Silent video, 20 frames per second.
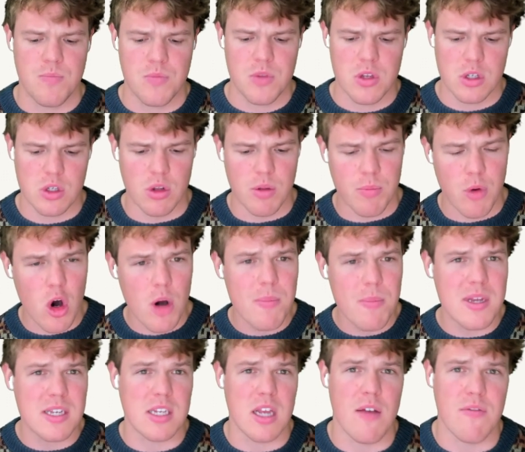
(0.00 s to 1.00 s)
So, the
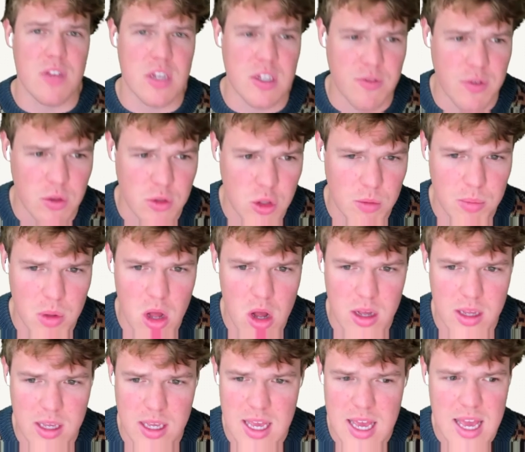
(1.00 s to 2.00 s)
purpose of this filter
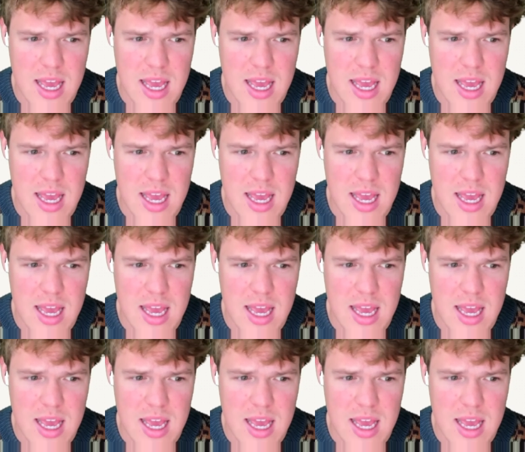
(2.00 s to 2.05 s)
block